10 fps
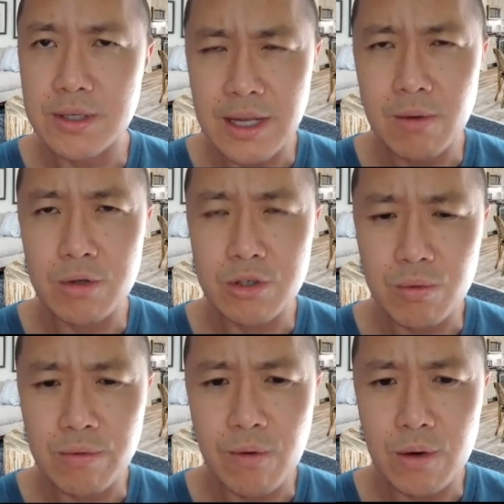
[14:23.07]
Is that what
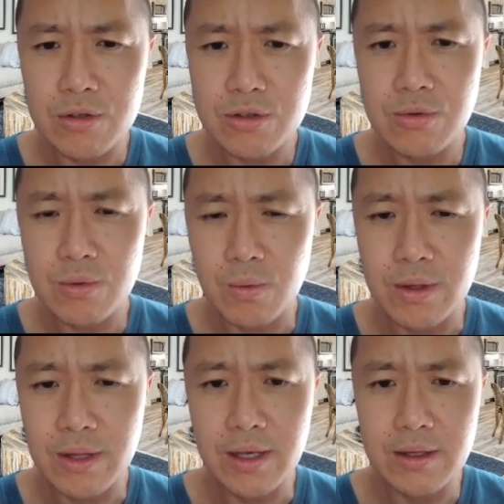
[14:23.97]
you're referring to
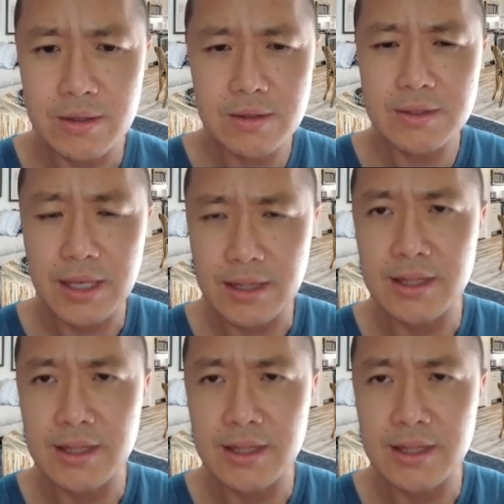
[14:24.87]
when they say